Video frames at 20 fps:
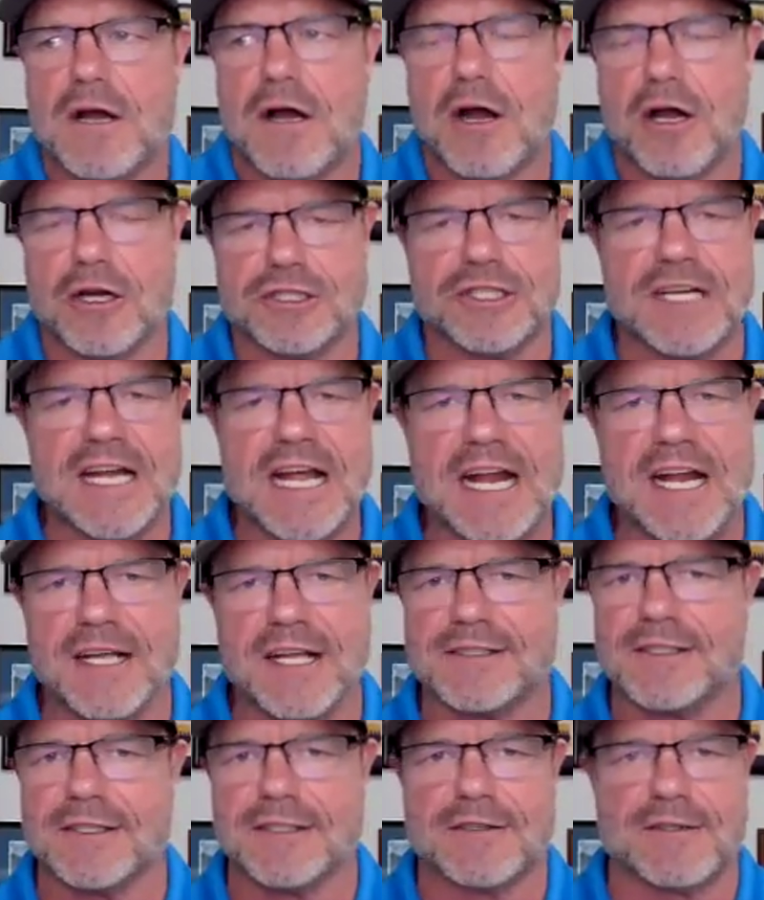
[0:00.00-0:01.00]
our
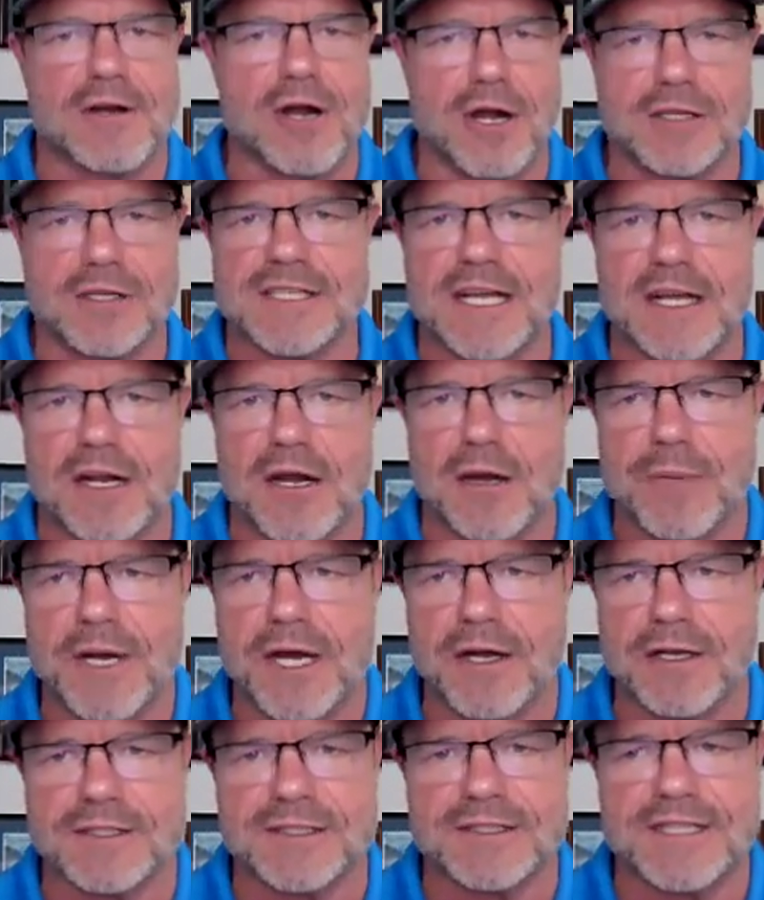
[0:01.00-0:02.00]
genetics, the cards that our
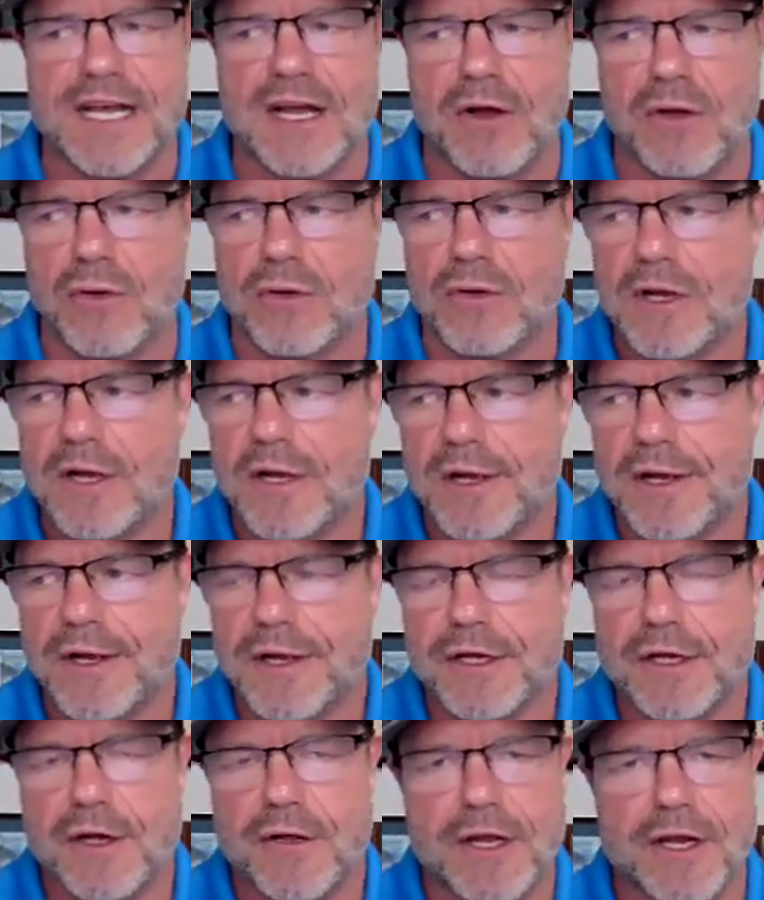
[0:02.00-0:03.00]
parents dealt,
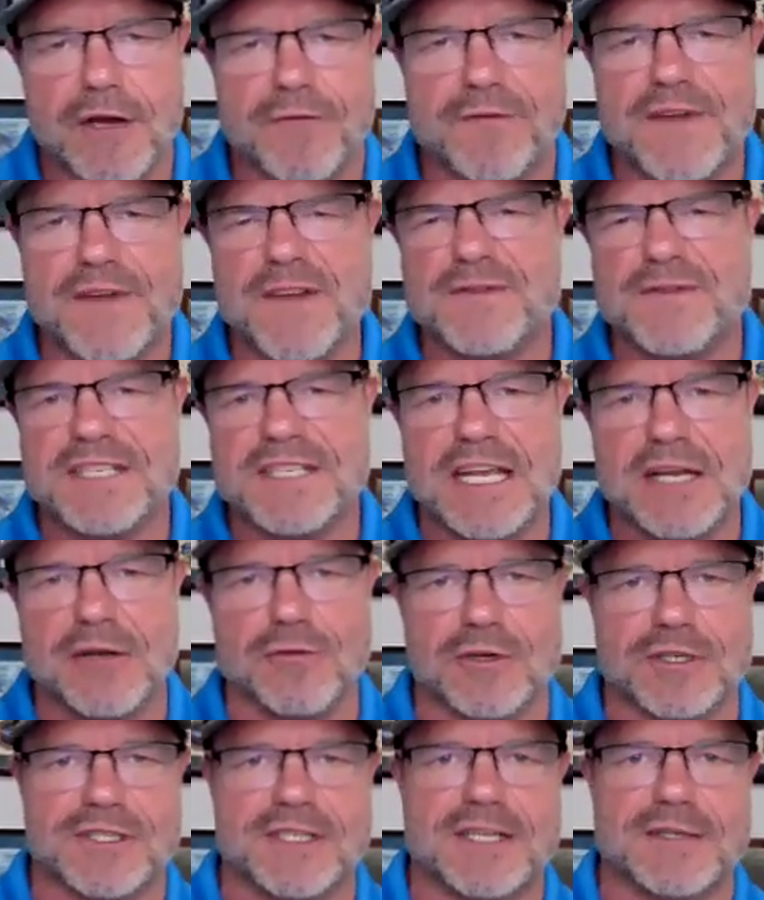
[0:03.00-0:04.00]
they're
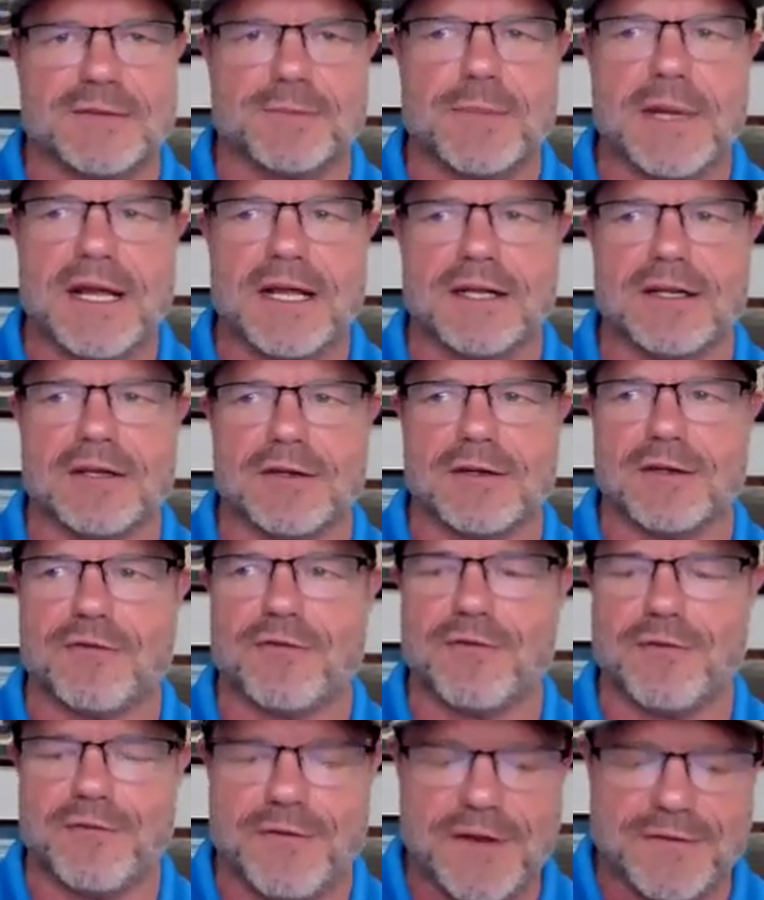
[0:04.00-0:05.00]
15%
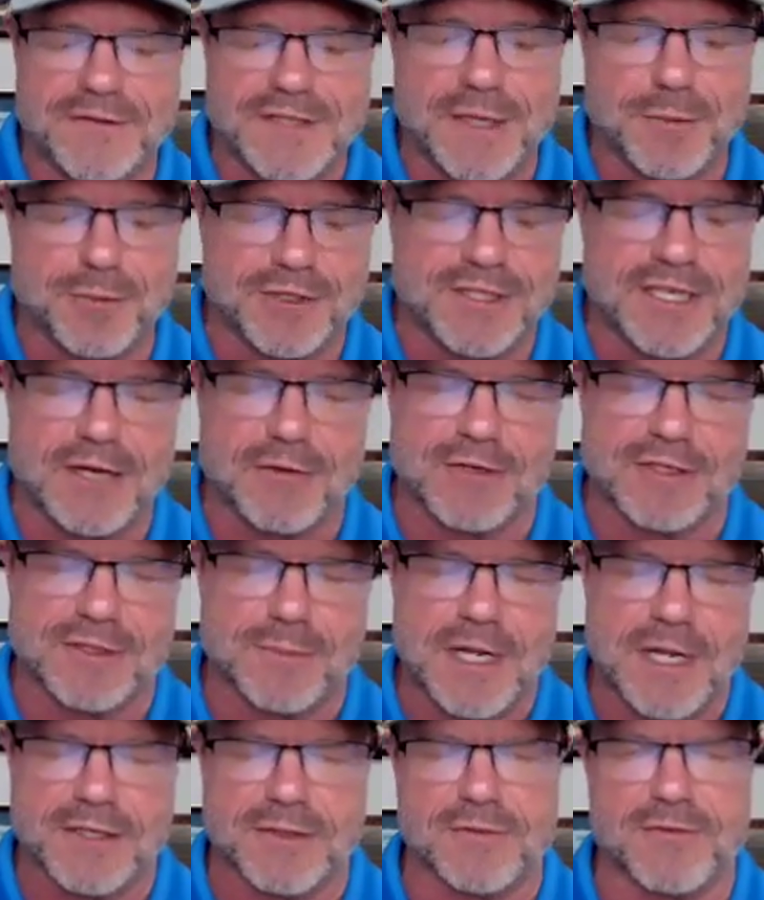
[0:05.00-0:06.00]

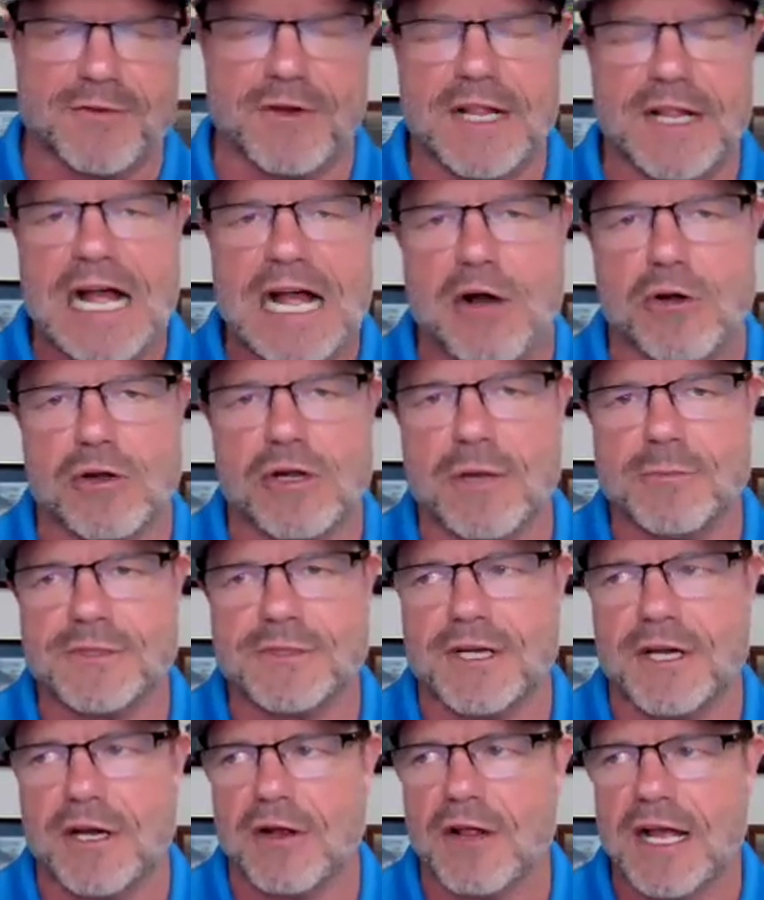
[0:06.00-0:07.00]
responsible for the
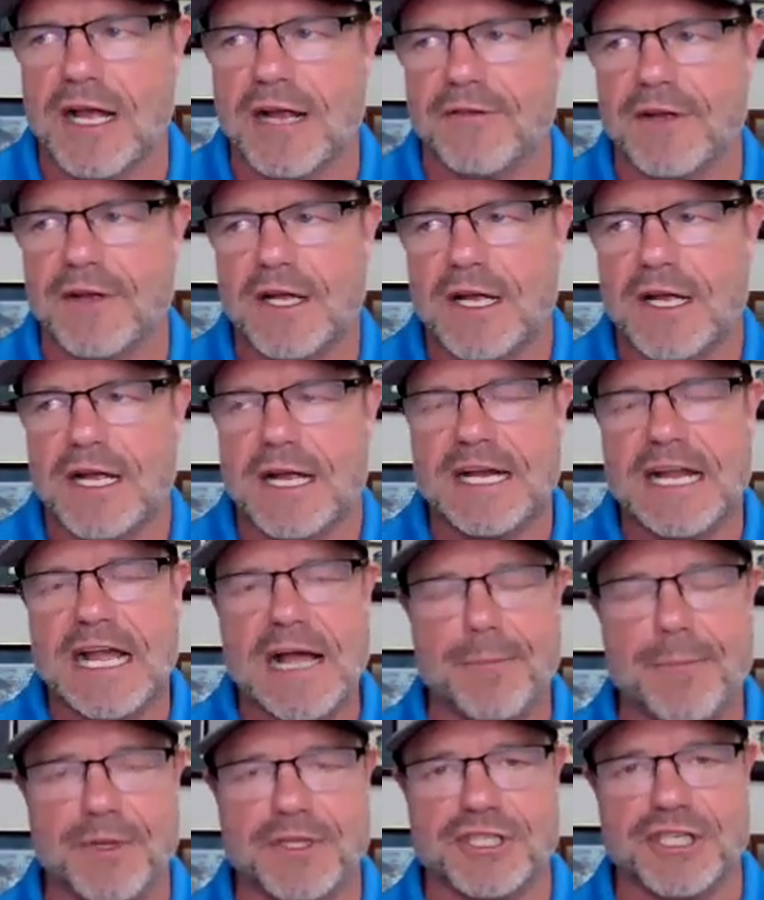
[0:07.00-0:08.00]
outcomes in our life. And
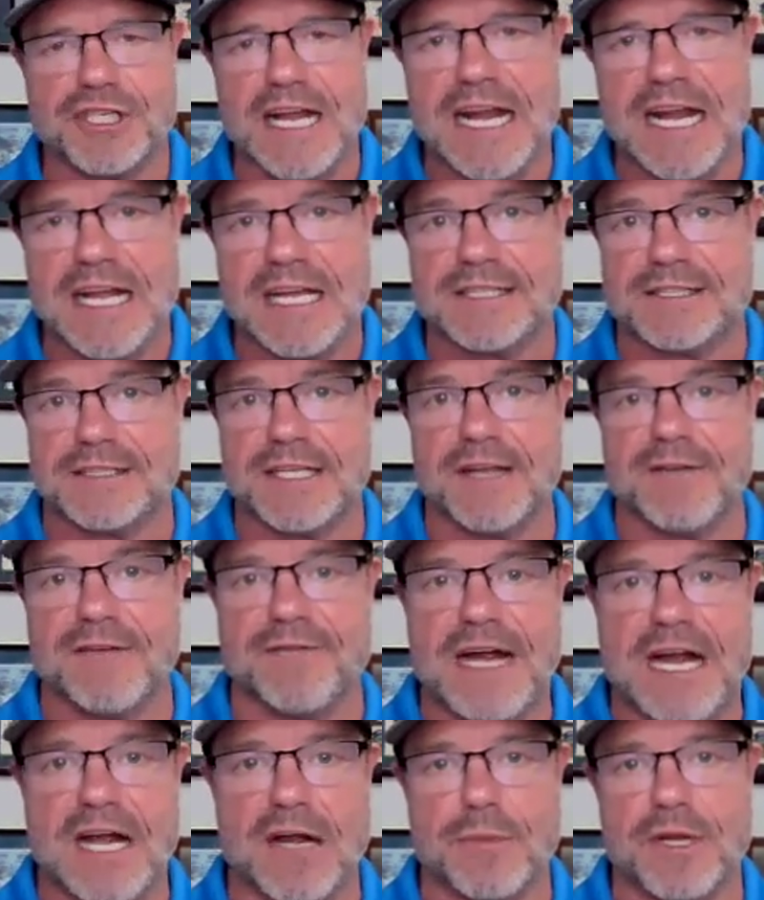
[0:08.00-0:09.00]
epigenetics, the
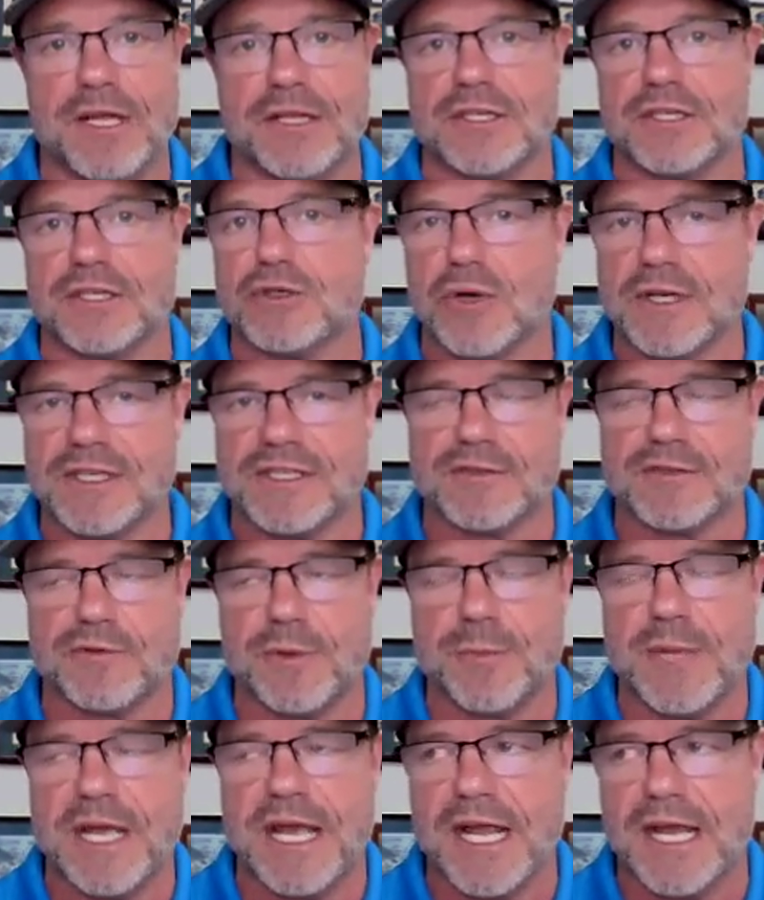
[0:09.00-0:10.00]
environment, the choices
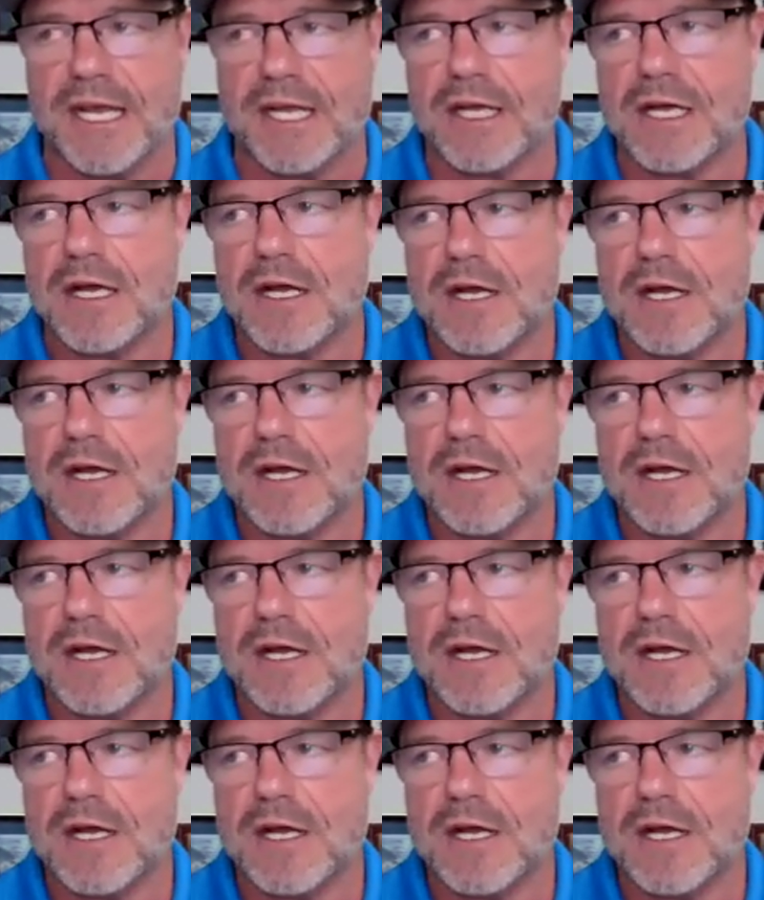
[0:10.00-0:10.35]
we make,